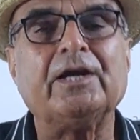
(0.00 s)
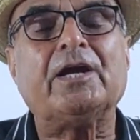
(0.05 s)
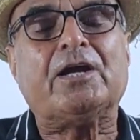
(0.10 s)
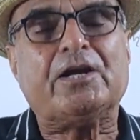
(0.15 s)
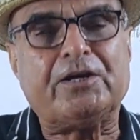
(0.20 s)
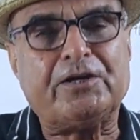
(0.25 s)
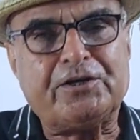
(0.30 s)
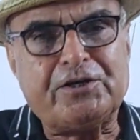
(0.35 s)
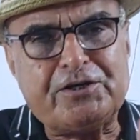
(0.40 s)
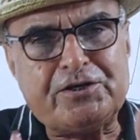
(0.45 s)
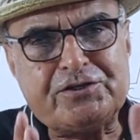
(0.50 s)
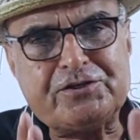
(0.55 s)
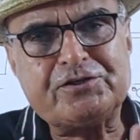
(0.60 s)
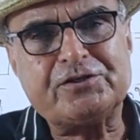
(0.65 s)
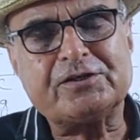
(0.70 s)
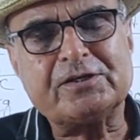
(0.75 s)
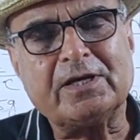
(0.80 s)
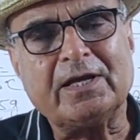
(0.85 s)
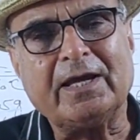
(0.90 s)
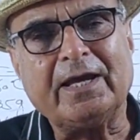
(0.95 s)
It
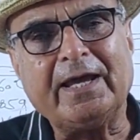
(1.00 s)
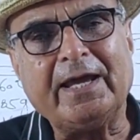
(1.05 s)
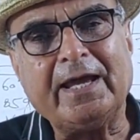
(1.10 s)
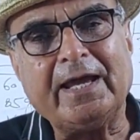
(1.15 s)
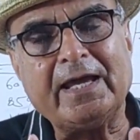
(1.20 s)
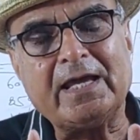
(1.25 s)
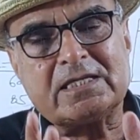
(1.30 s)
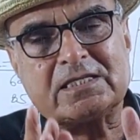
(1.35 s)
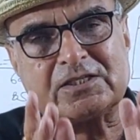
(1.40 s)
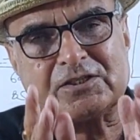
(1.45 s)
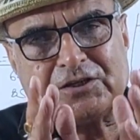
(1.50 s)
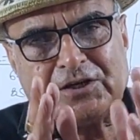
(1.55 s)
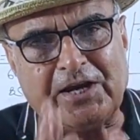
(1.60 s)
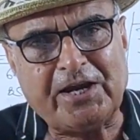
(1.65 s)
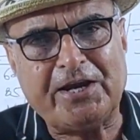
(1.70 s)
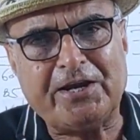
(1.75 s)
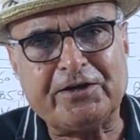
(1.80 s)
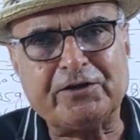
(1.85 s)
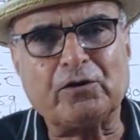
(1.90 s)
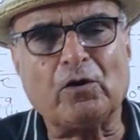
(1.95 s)
is a
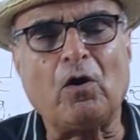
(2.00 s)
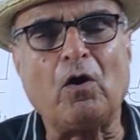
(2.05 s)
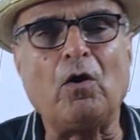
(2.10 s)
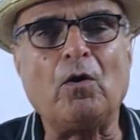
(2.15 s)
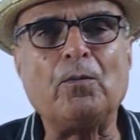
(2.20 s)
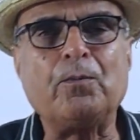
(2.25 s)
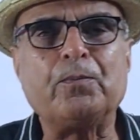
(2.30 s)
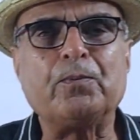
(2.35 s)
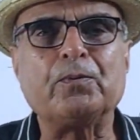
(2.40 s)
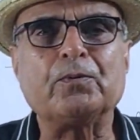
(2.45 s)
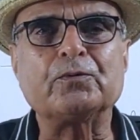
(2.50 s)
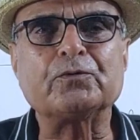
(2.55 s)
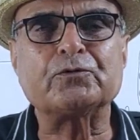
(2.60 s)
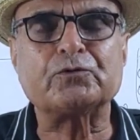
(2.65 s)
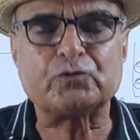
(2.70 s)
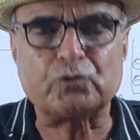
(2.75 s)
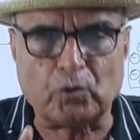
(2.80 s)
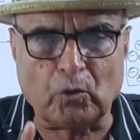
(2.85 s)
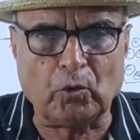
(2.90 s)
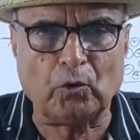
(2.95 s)
state of
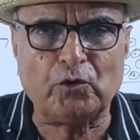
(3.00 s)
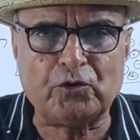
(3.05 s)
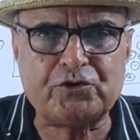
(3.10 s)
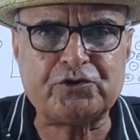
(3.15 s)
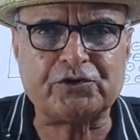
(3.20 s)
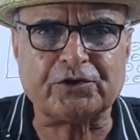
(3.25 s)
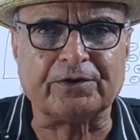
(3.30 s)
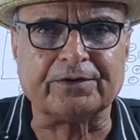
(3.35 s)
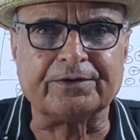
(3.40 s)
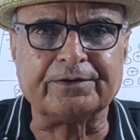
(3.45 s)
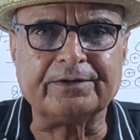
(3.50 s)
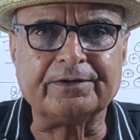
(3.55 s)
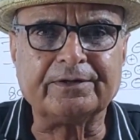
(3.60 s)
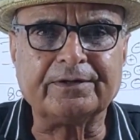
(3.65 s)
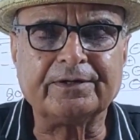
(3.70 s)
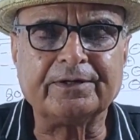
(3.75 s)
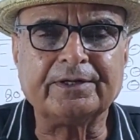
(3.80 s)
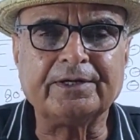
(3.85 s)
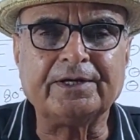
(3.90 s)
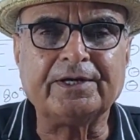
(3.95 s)
solution
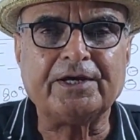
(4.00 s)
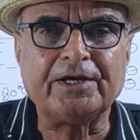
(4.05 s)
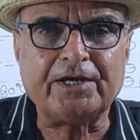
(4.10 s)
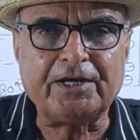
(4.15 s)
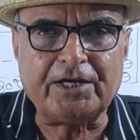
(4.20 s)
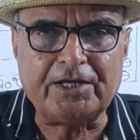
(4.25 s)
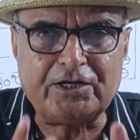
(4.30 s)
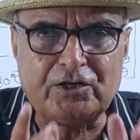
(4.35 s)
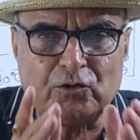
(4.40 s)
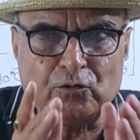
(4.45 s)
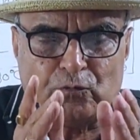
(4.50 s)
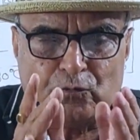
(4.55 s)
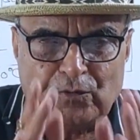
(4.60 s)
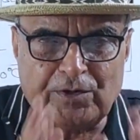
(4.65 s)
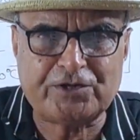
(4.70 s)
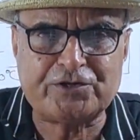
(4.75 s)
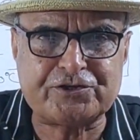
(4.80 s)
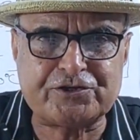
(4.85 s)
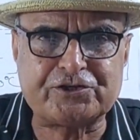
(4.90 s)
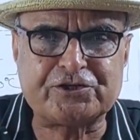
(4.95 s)
in
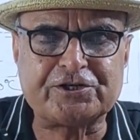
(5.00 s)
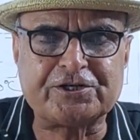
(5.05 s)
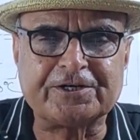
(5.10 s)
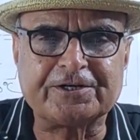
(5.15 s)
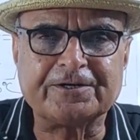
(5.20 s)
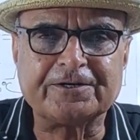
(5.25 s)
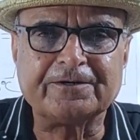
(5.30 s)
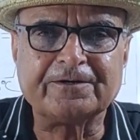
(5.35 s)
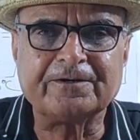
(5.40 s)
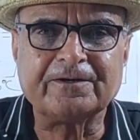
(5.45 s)
which